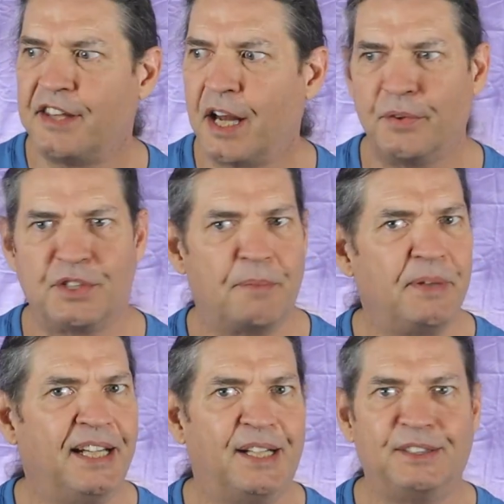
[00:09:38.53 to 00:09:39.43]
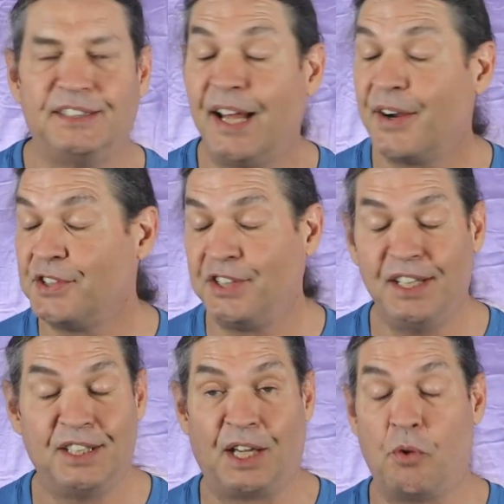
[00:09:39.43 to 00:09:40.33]
I thought it was something else, and now I
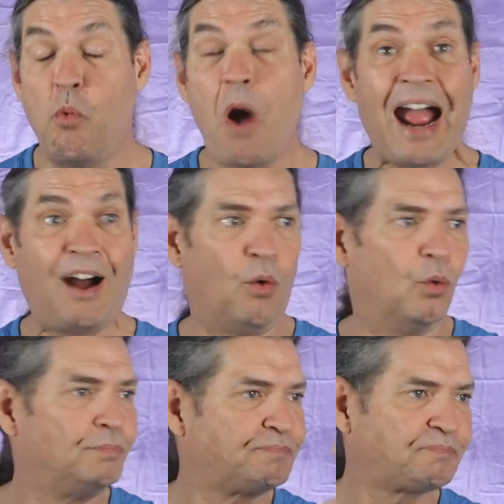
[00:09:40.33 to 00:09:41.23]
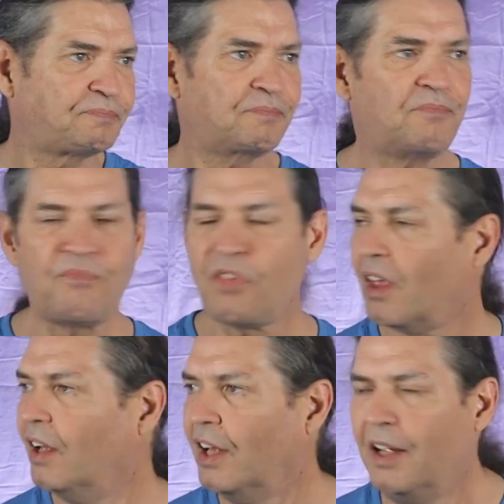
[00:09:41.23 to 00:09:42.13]
see it. It's like, wow!
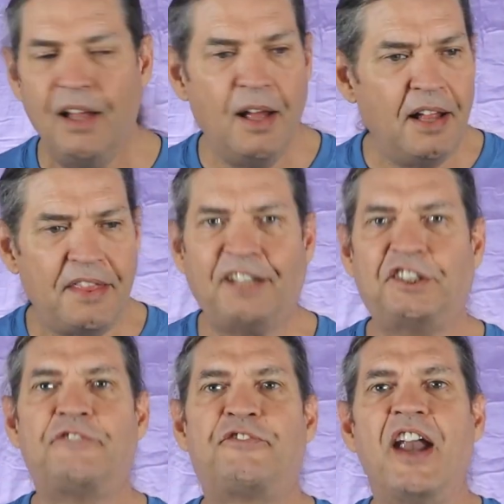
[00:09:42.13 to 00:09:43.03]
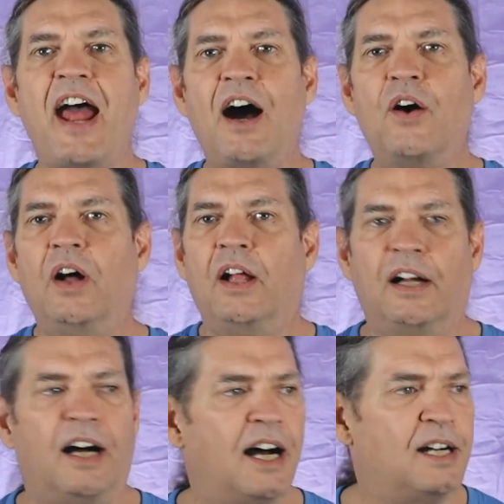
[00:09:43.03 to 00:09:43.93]
That's it for now.
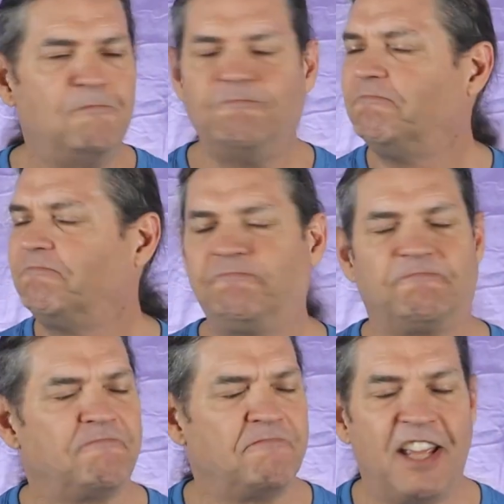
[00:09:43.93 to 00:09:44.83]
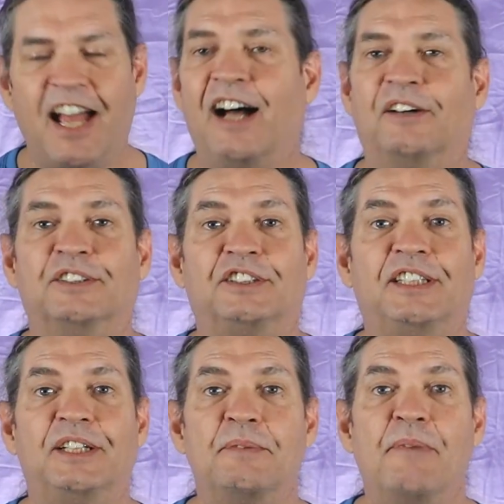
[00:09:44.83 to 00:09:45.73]
I'll
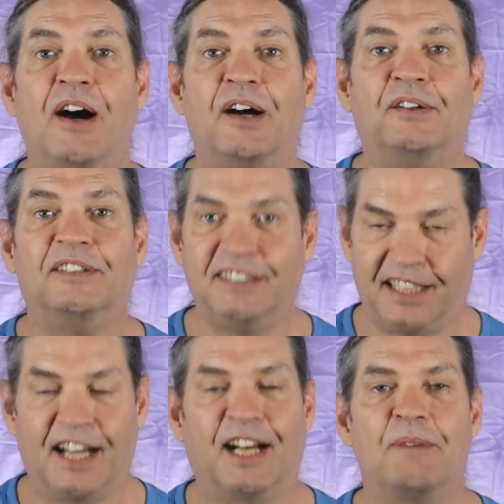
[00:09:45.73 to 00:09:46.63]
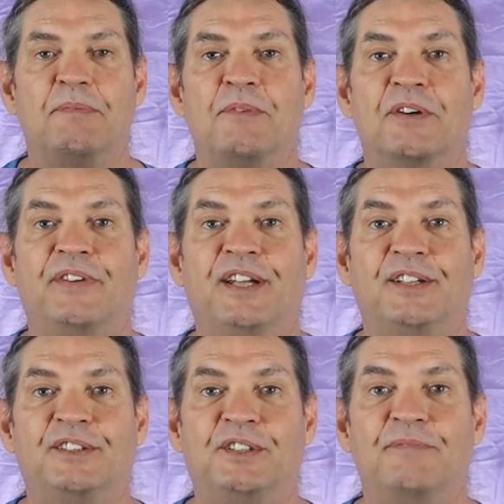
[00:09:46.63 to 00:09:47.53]
see you tomorrow. Got a couple more
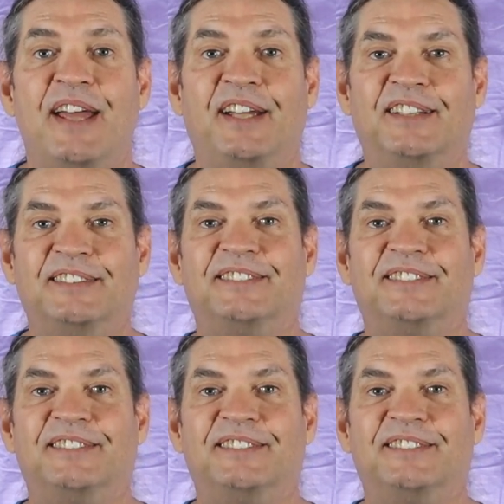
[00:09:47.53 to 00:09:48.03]
videos to make.